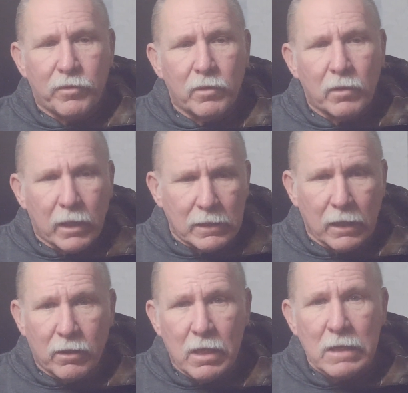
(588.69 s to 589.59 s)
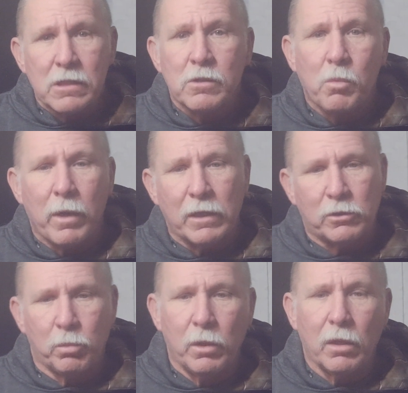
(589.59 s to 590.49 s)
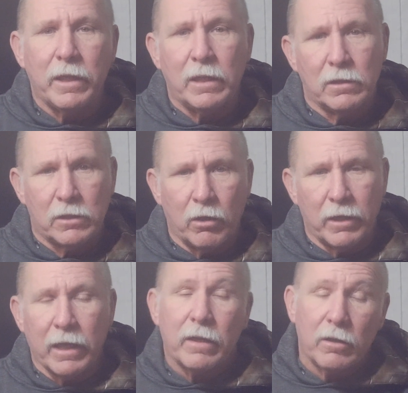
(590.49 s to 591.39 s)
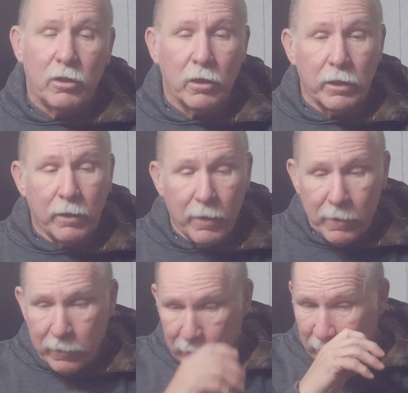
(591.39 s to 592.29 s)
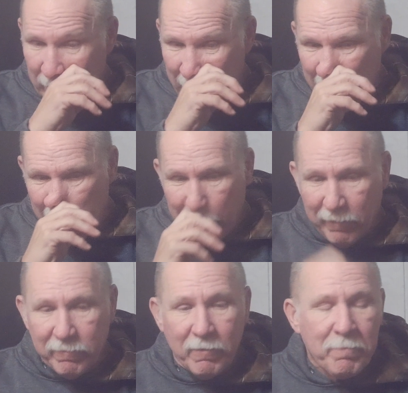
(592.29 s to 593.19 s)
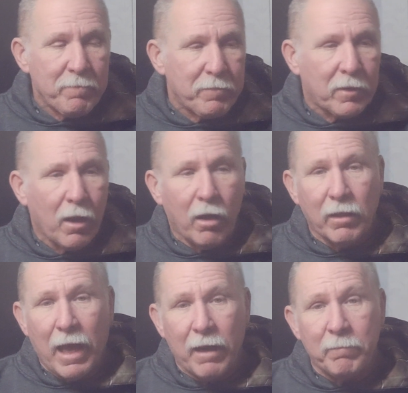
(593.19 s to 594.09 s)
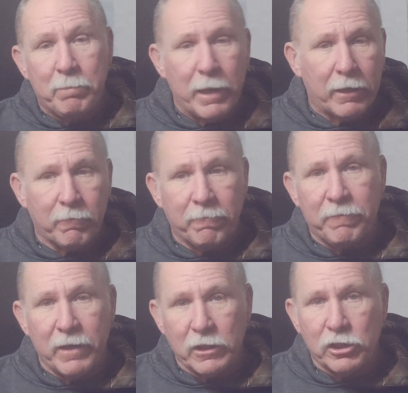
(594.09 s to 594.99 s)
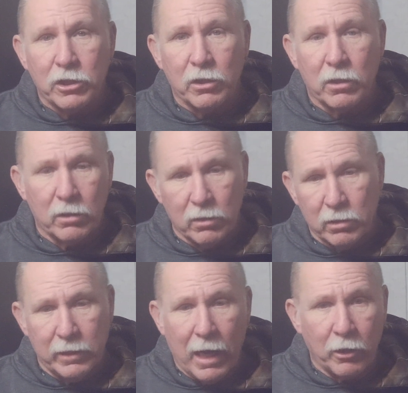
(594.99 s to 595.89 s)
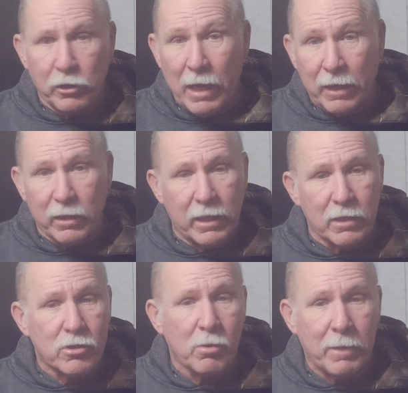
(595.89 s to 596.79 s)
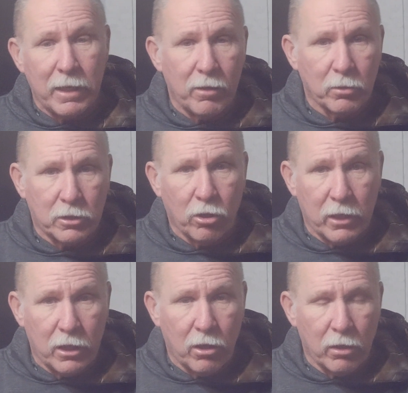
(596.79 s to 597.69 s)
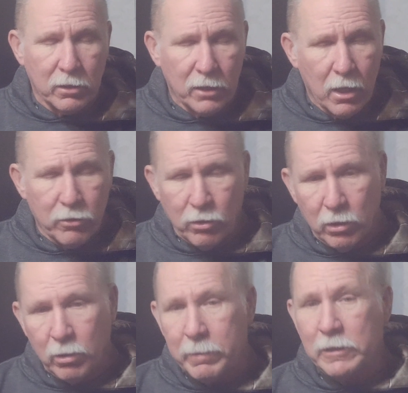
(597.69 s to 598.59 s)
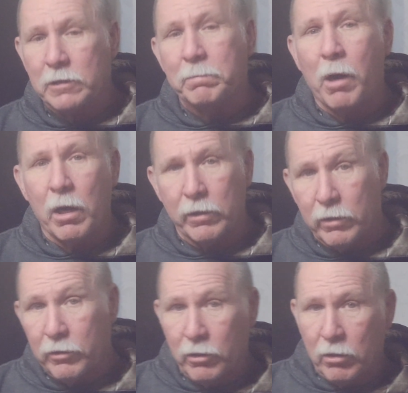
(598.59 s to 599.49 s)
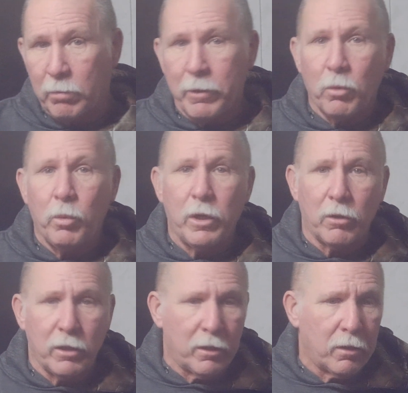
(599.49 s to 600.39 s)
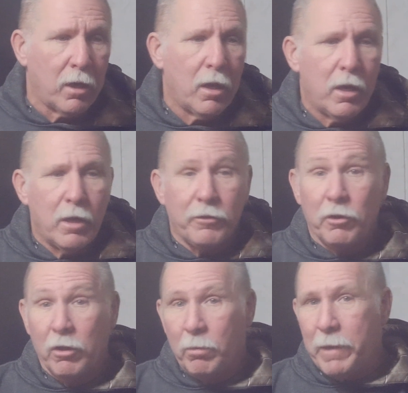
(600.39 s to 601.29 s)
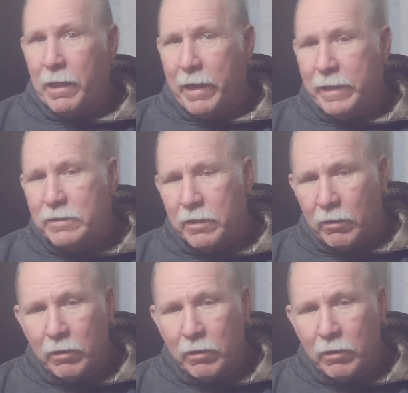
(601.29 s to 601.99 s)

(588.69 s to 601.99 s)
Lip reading: Like I said, this is when it's really starting to get good. You're going to have a lot bigger fish. Now, you're not going to get so many of those cookie cutters. They're a little bit smarter. They're a little bit wearier. They're a little bit lazier.